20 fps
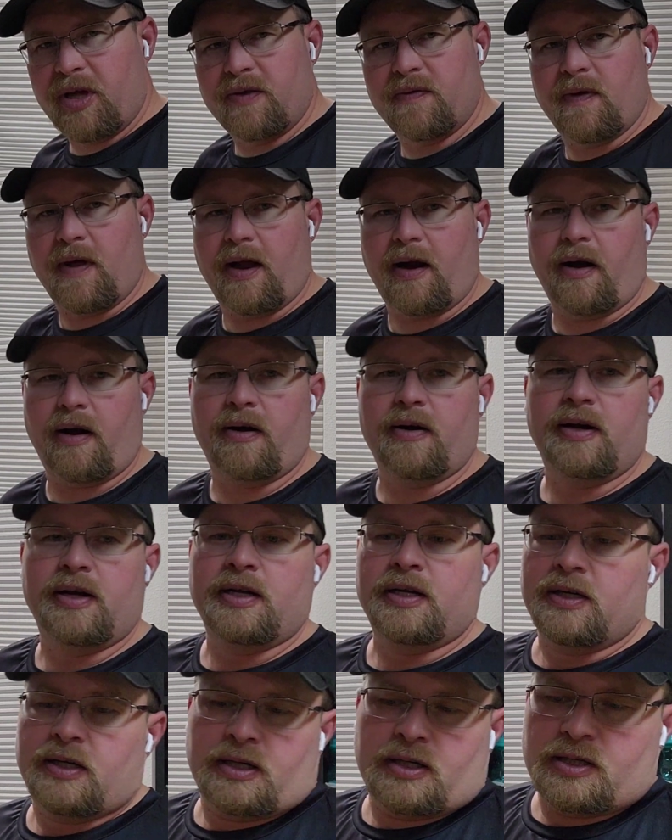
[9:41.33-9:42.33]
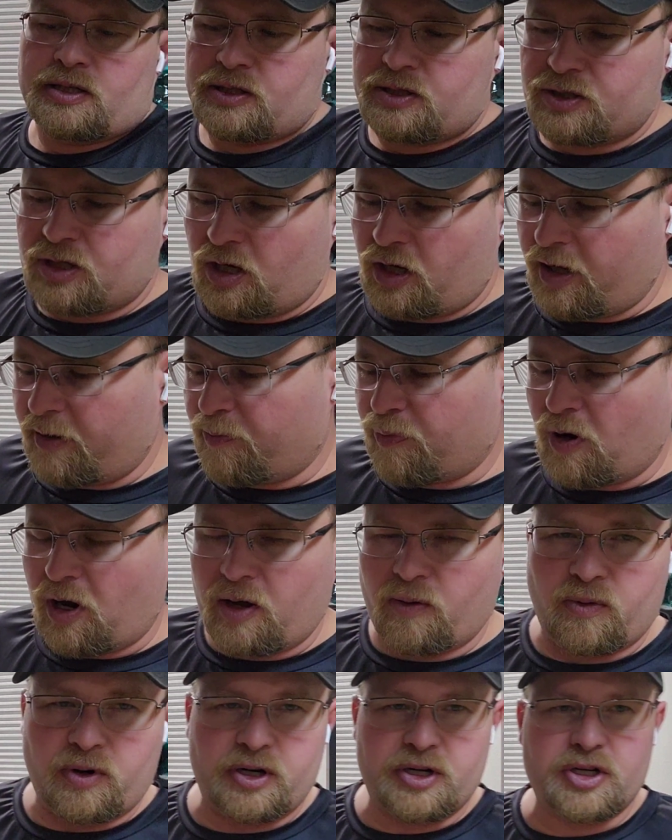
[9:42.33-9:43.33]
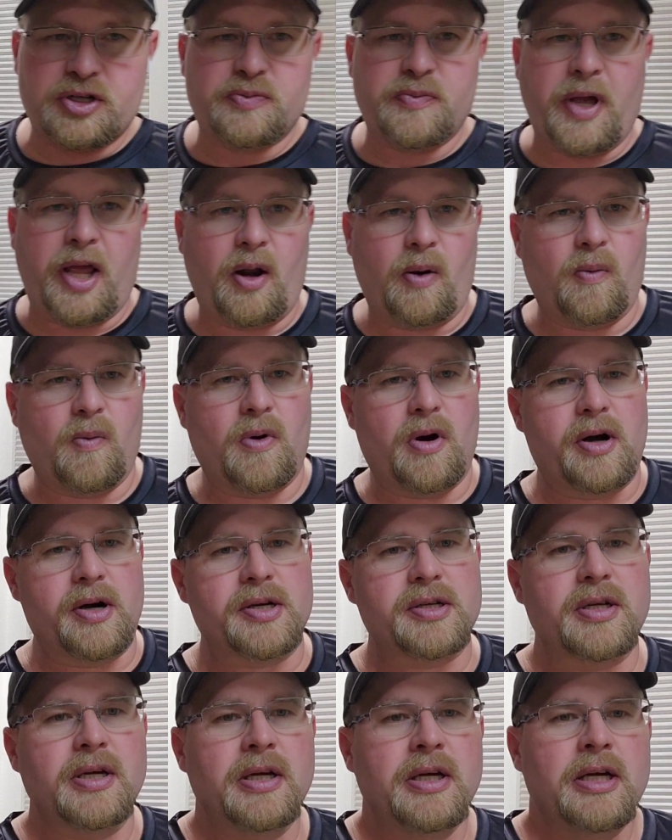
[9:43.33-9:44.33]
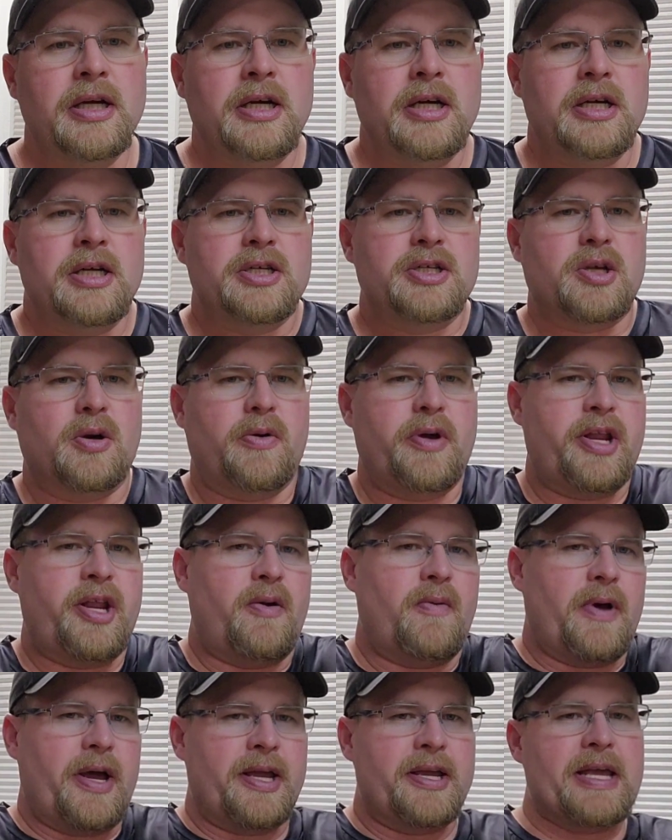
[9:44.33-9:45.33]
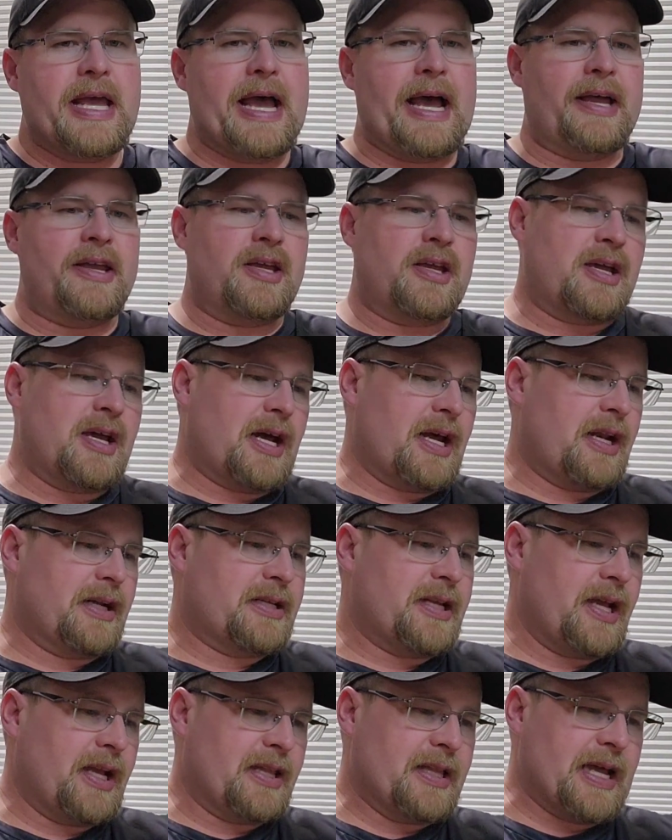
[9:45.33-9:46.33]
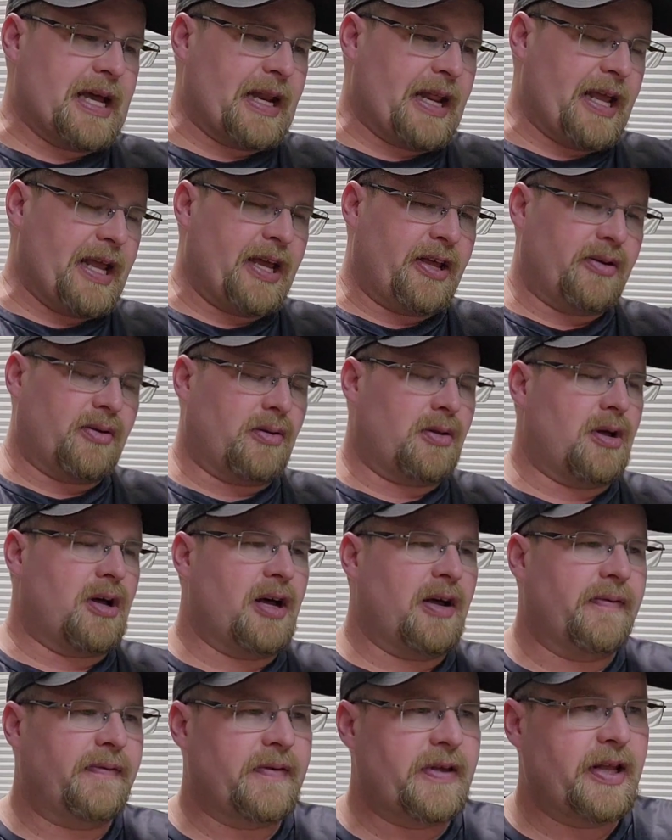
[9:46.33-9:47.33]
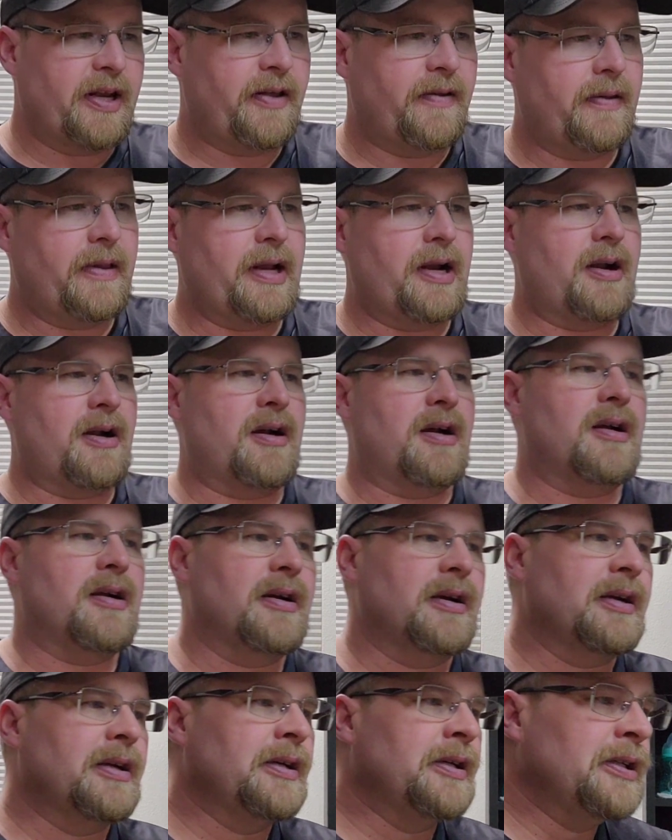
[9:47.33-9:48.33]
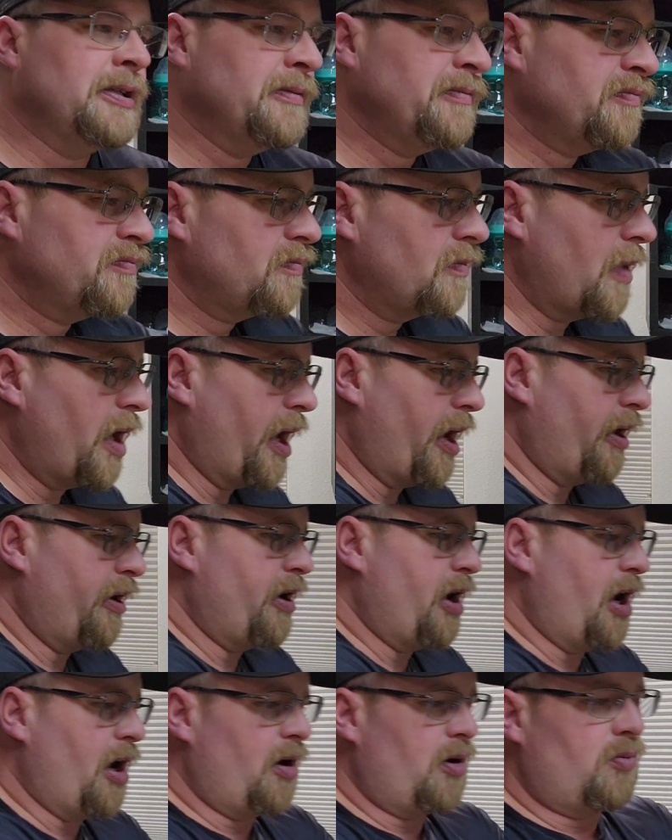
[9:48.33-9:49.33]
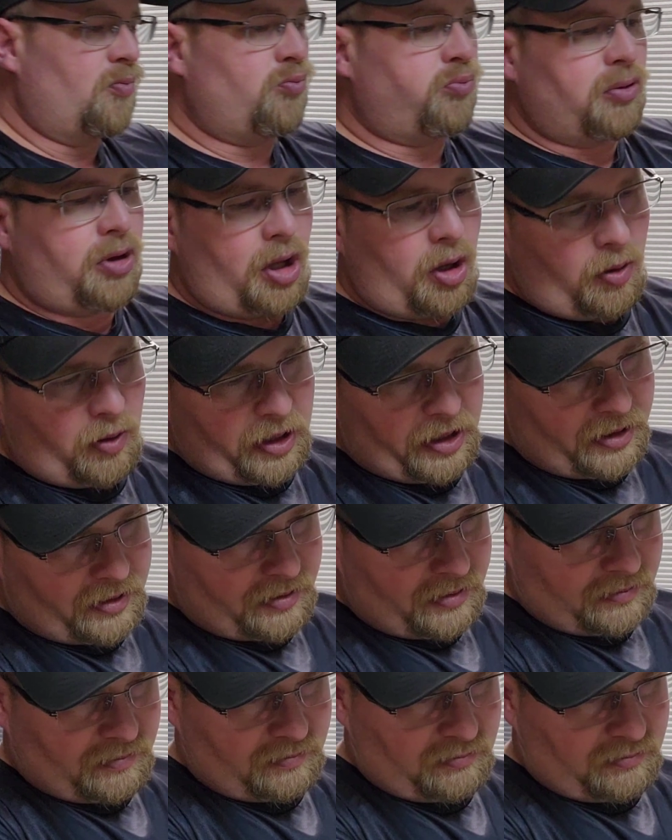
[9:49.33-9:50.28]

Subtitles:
them in there. So it probably would have just made it worse. So anyway, yeah, you got to take that handle off, get in there, and blow it